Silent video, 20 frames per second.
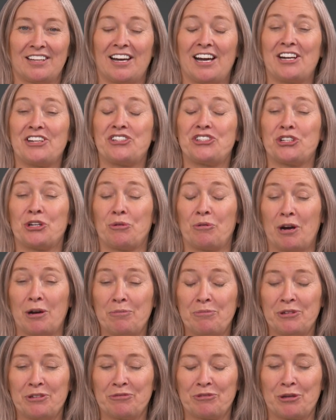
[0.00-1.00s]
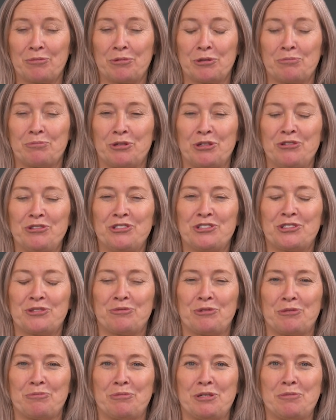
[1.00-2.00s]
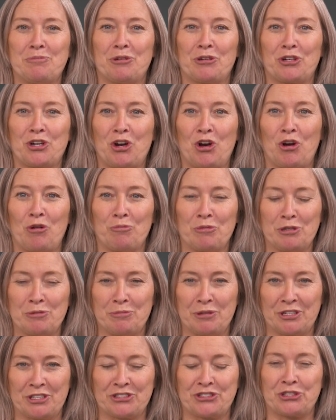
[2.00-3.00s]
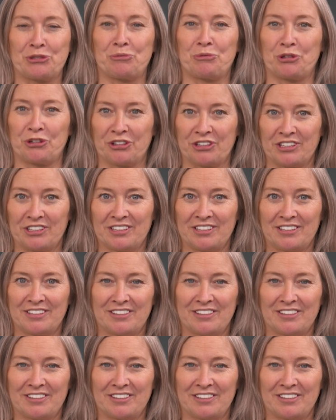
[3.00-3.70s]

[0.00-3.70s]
I show up in rubber boots when people call me because they're worried